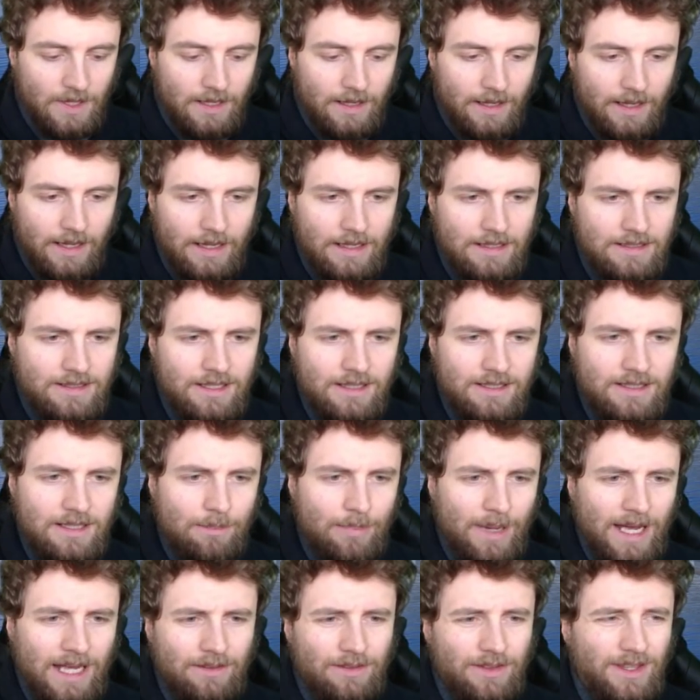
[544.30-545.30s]
Is this a
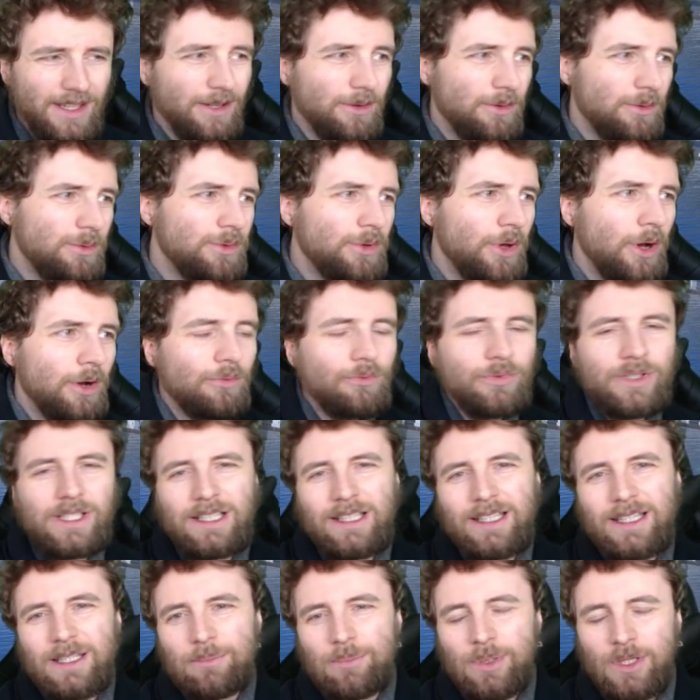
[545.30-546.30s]
bad thing? Well, not
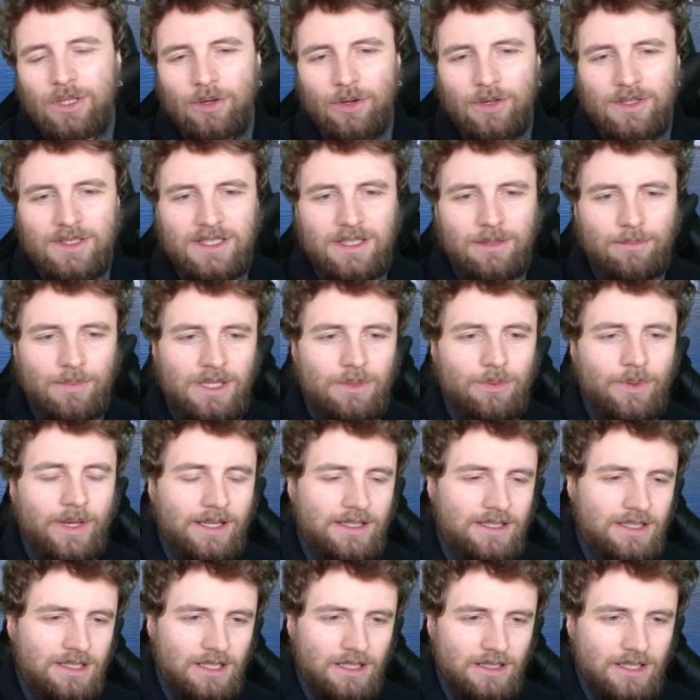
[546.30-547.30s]
really, because the Midway
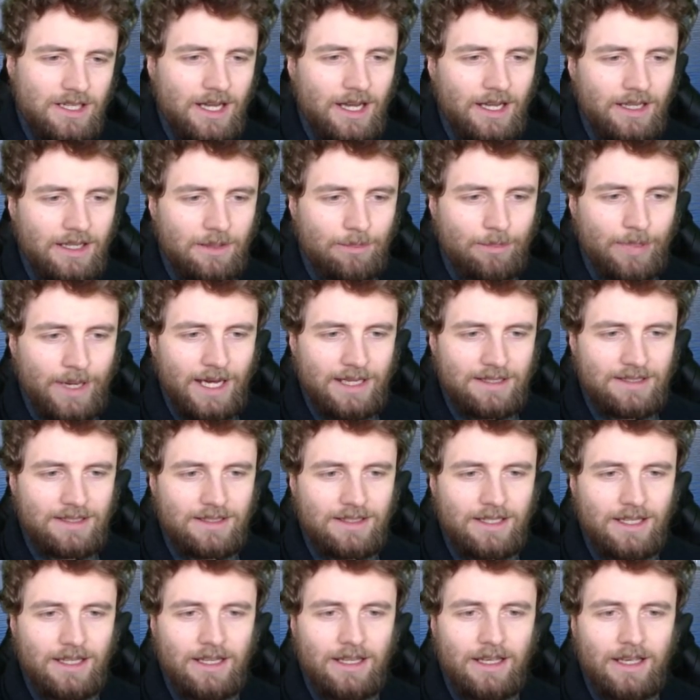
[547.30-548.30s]
has such high
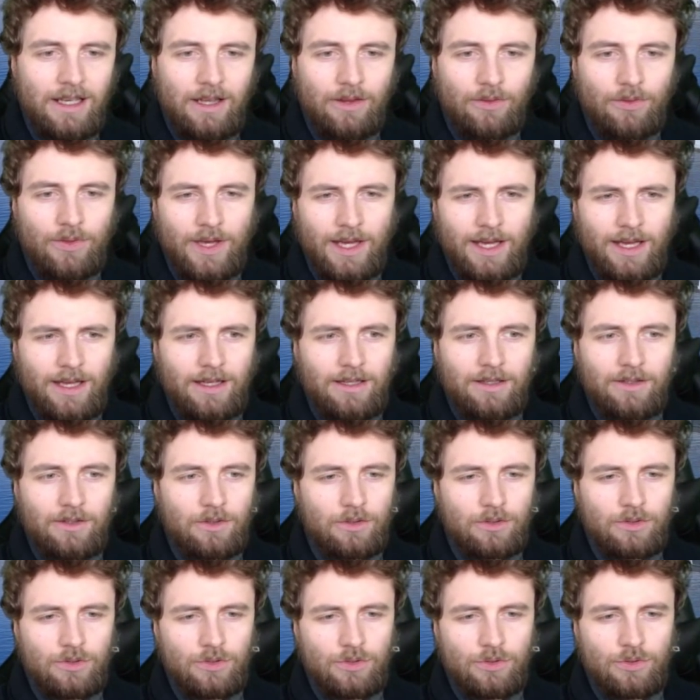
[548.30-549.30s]
capacity that
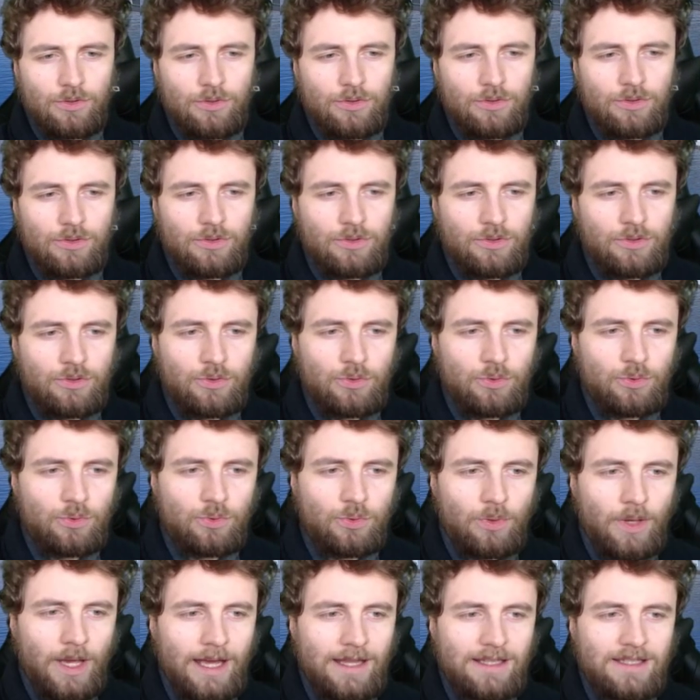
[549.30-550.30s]

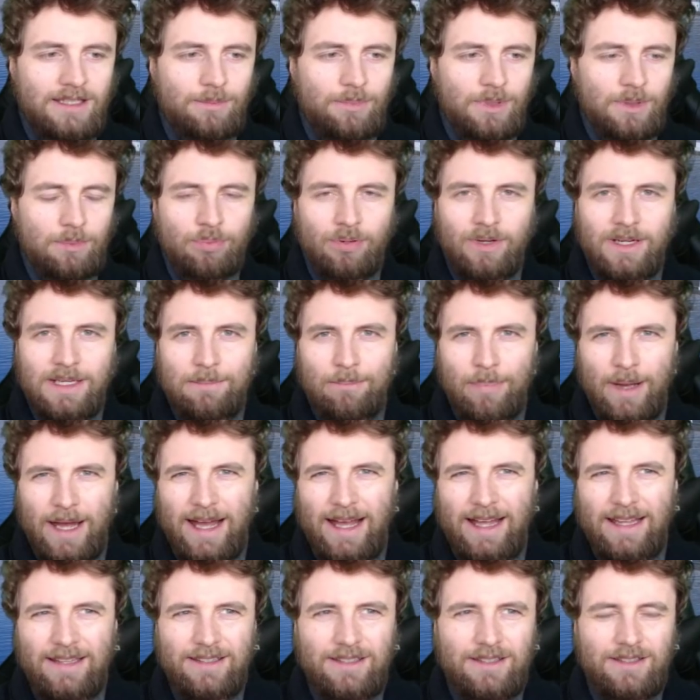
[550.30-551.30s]
you had to be pretty
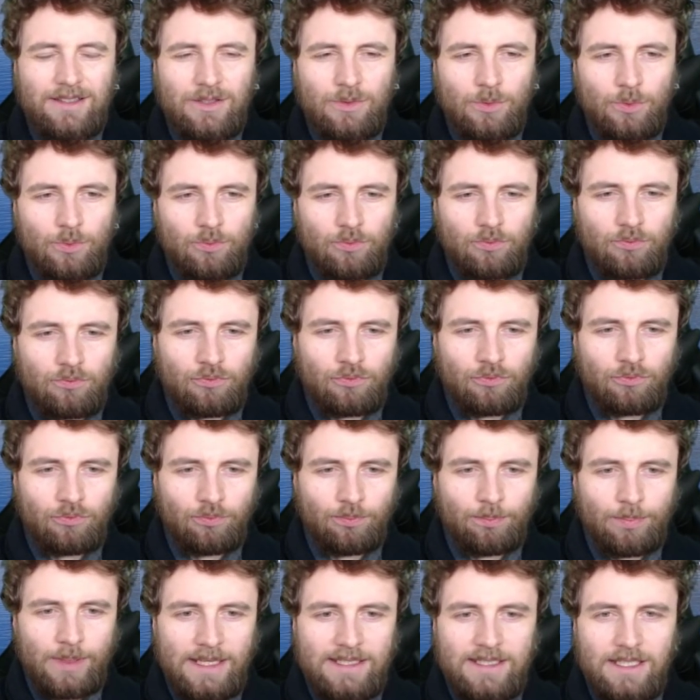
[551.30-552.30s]
bad to
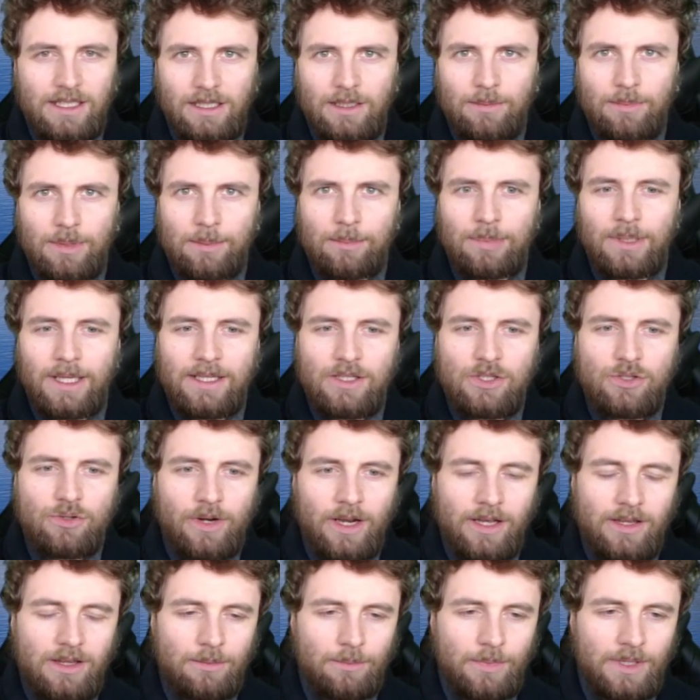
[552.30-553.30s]
basically be bled
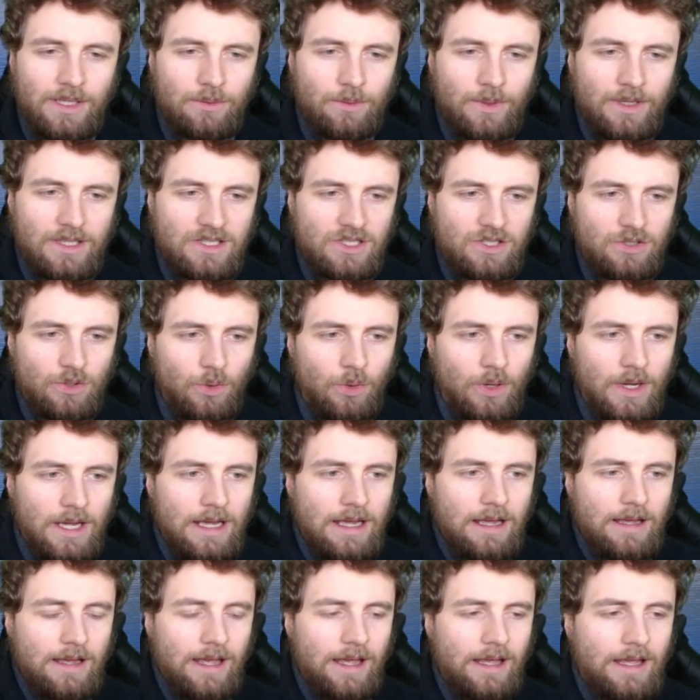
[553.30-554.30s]
dry in the Midway. So
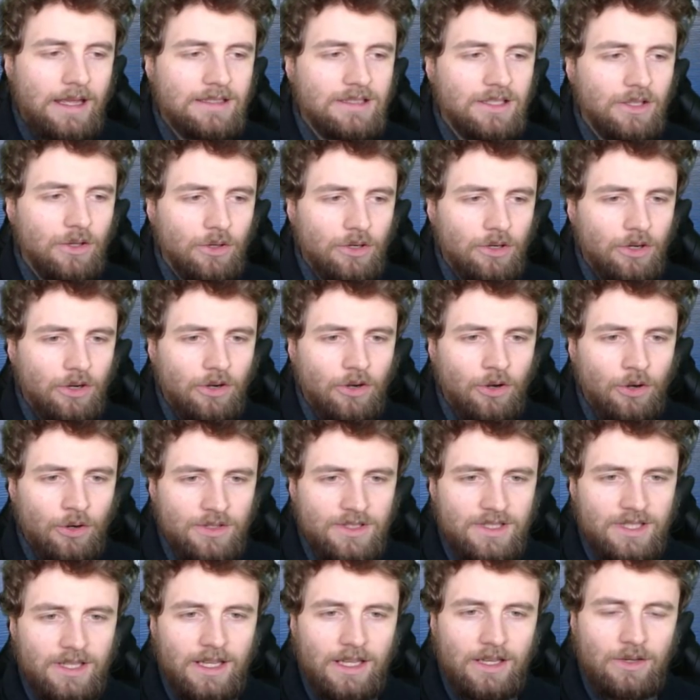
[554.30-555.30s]
is it going to
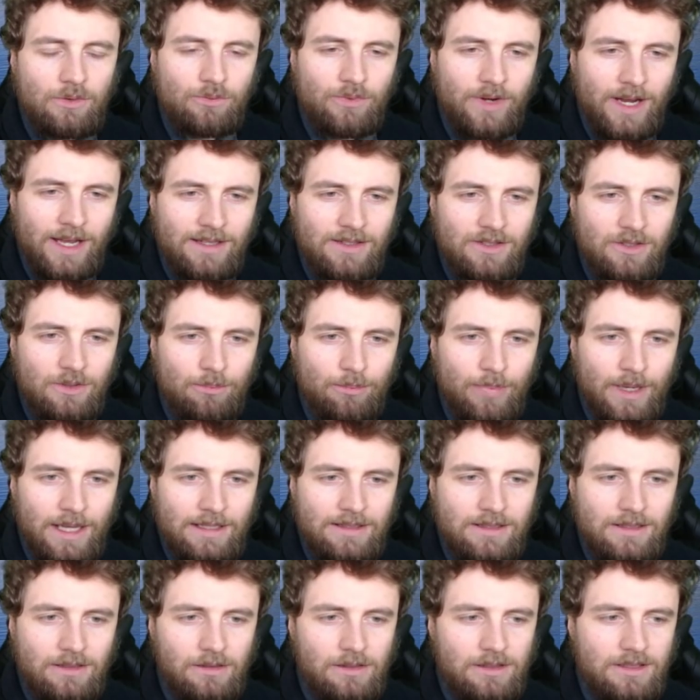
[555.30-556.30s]
hurt it in random
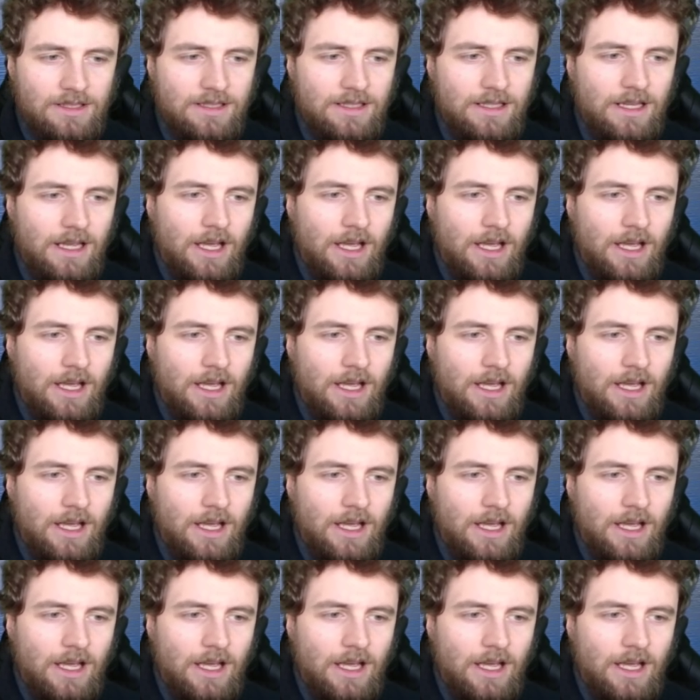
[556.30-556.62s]
battles?